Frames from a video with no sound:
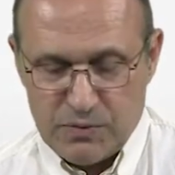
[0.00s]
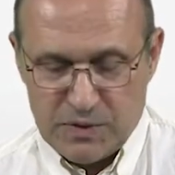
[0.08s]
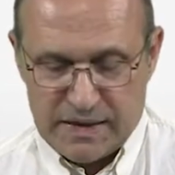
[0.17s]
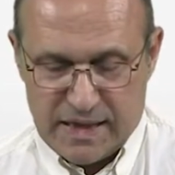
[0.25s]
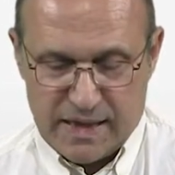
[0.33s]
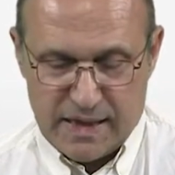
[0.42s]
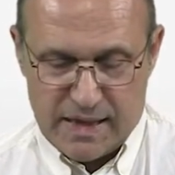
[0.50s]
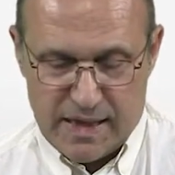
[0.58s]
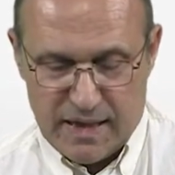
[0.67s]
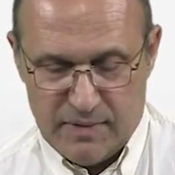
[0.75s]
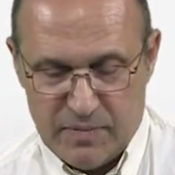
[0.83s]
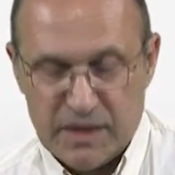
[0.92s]
We take an
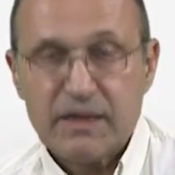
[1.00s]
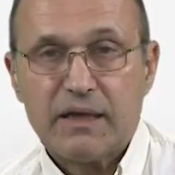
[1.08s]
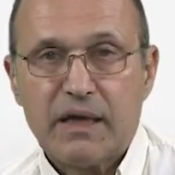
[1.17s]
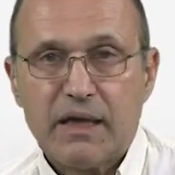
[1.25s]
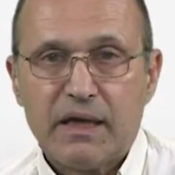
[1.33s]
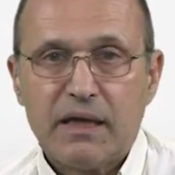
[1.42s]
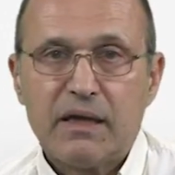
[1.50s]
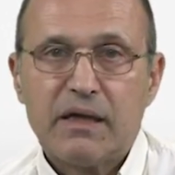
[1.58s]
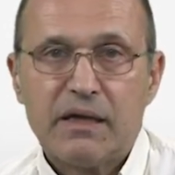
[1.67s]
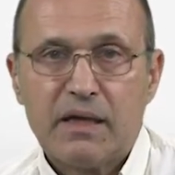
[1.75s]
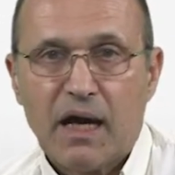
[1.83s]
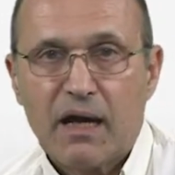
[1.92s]
element in
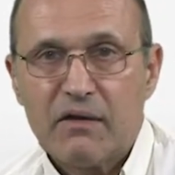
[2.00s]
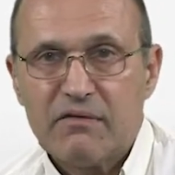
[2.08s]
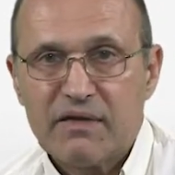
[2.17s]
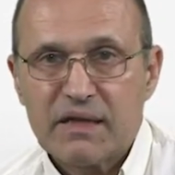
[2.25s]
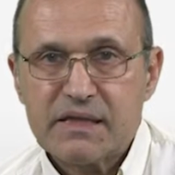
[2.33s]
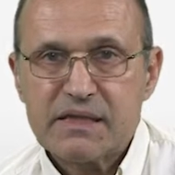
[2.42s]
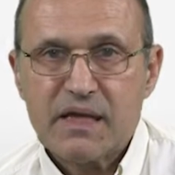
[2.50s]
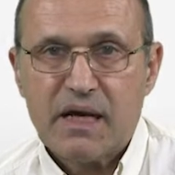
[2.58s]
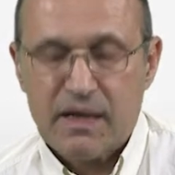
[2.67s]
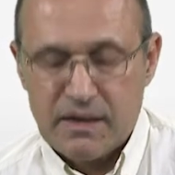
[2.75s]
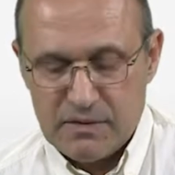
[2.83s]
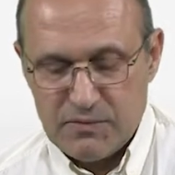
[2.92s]
null of A star,